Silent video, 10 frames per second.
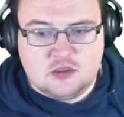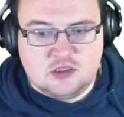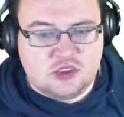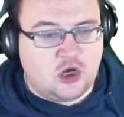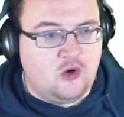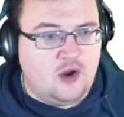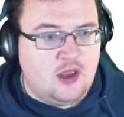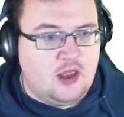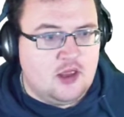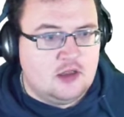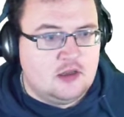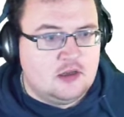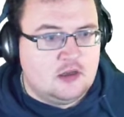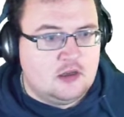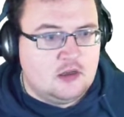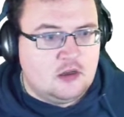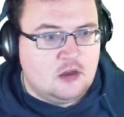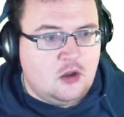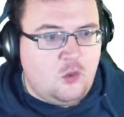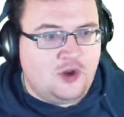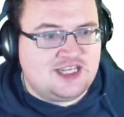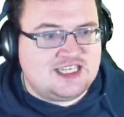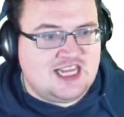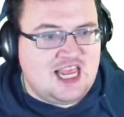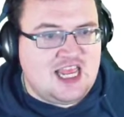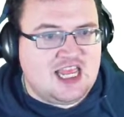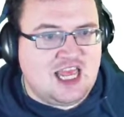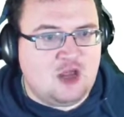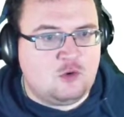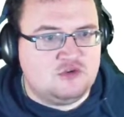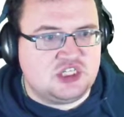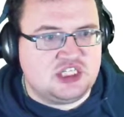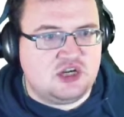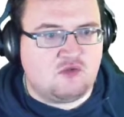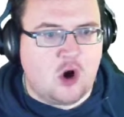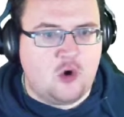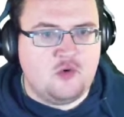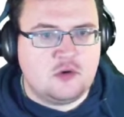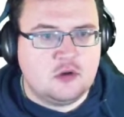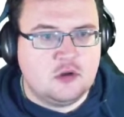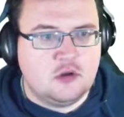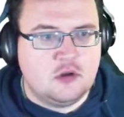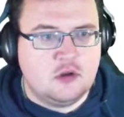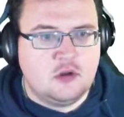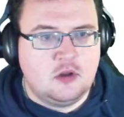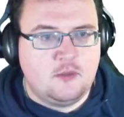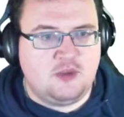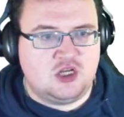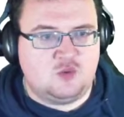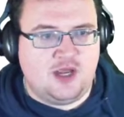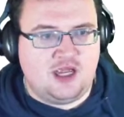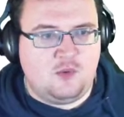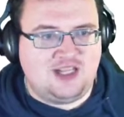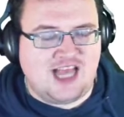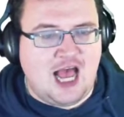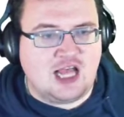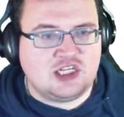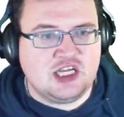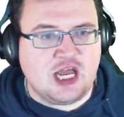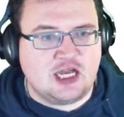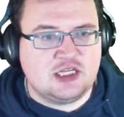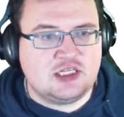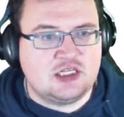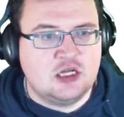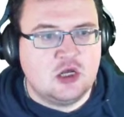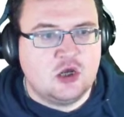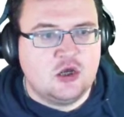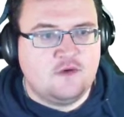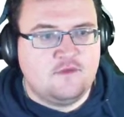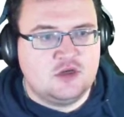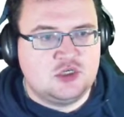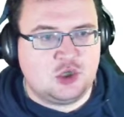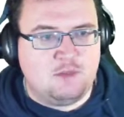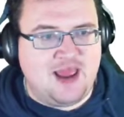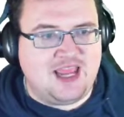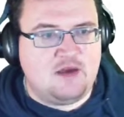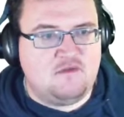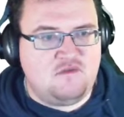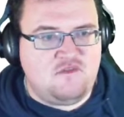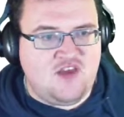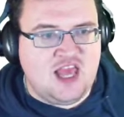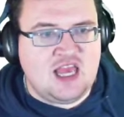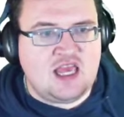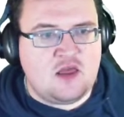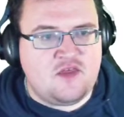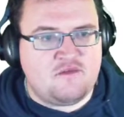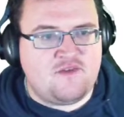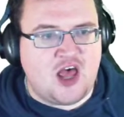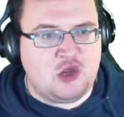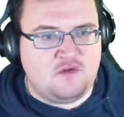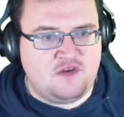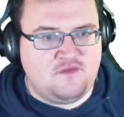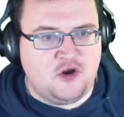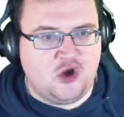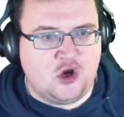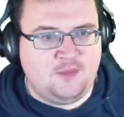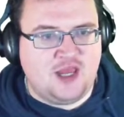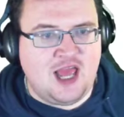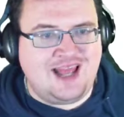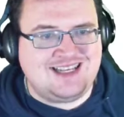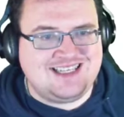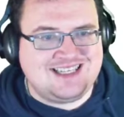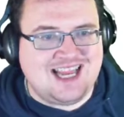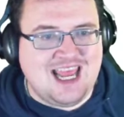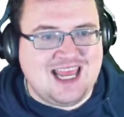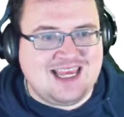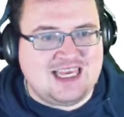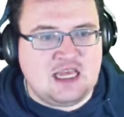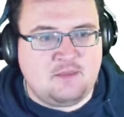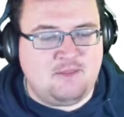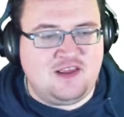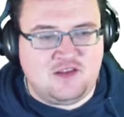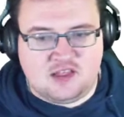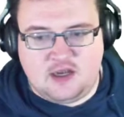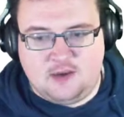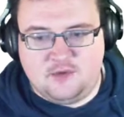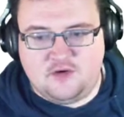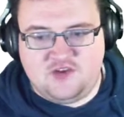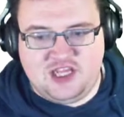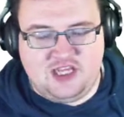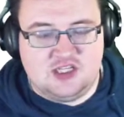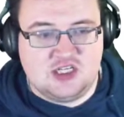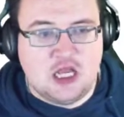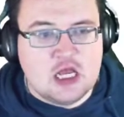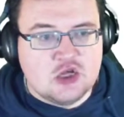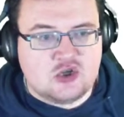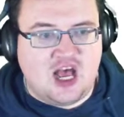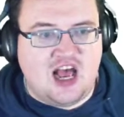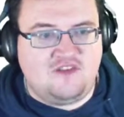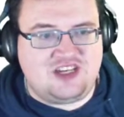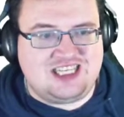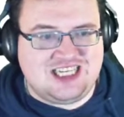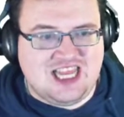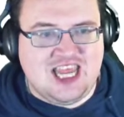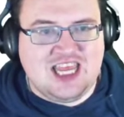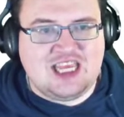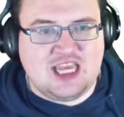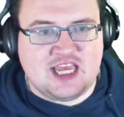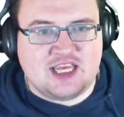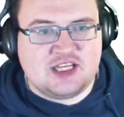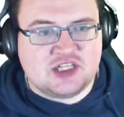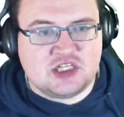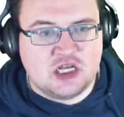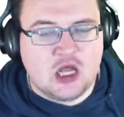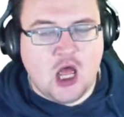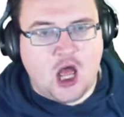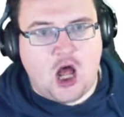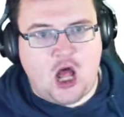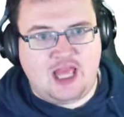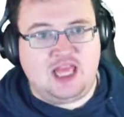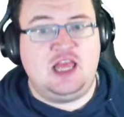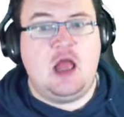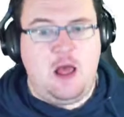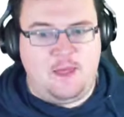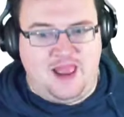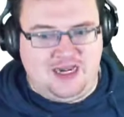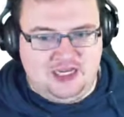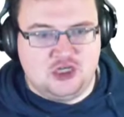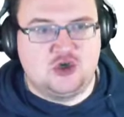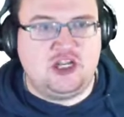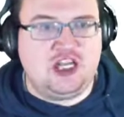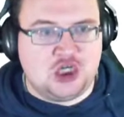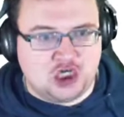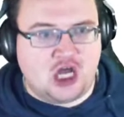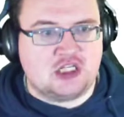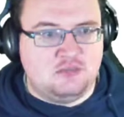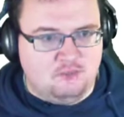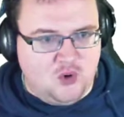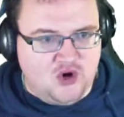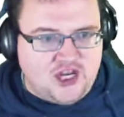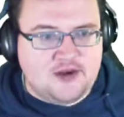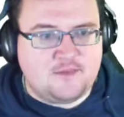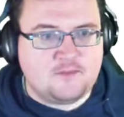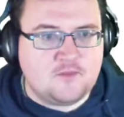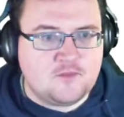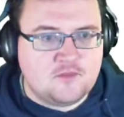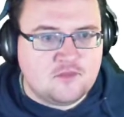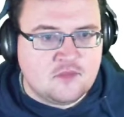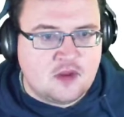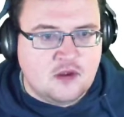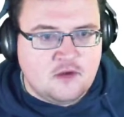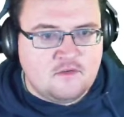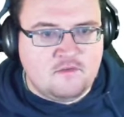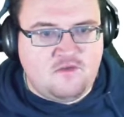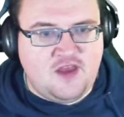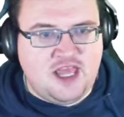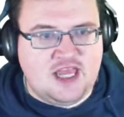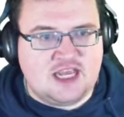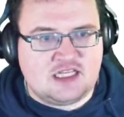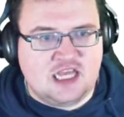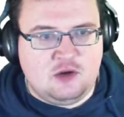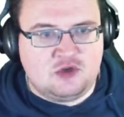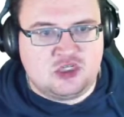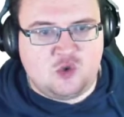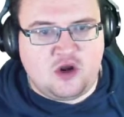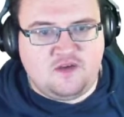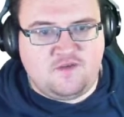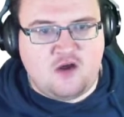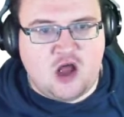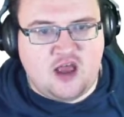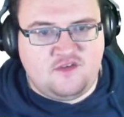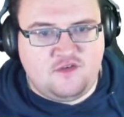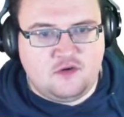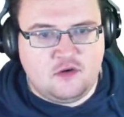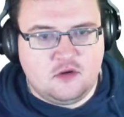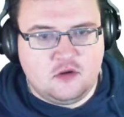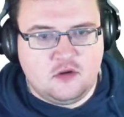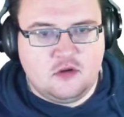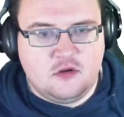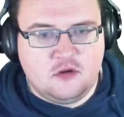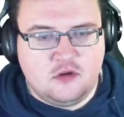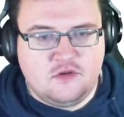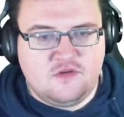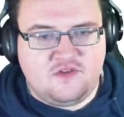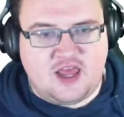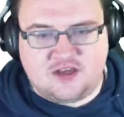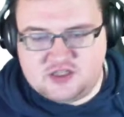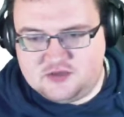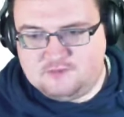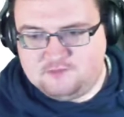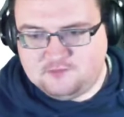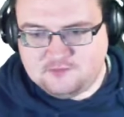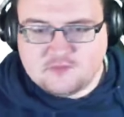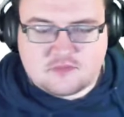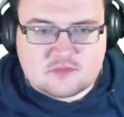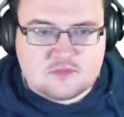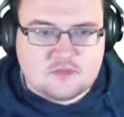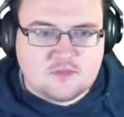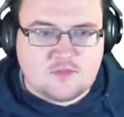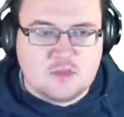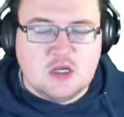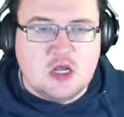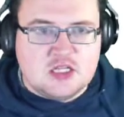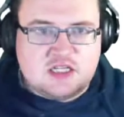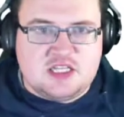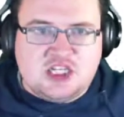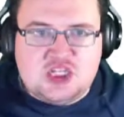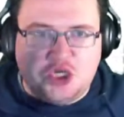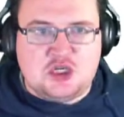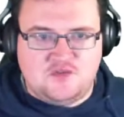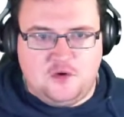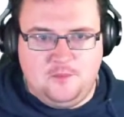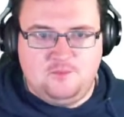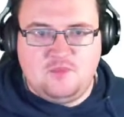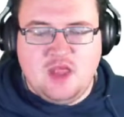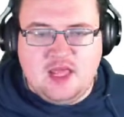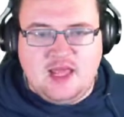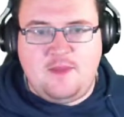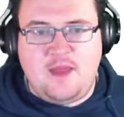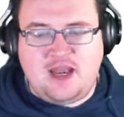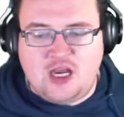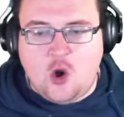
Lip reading: So, when T equals 0, because it's asking us to make V the value of the photocopier and T being the number of years. So after T years, i.e. they literally just bought it, V is equal to 25,000. So this is useful in that it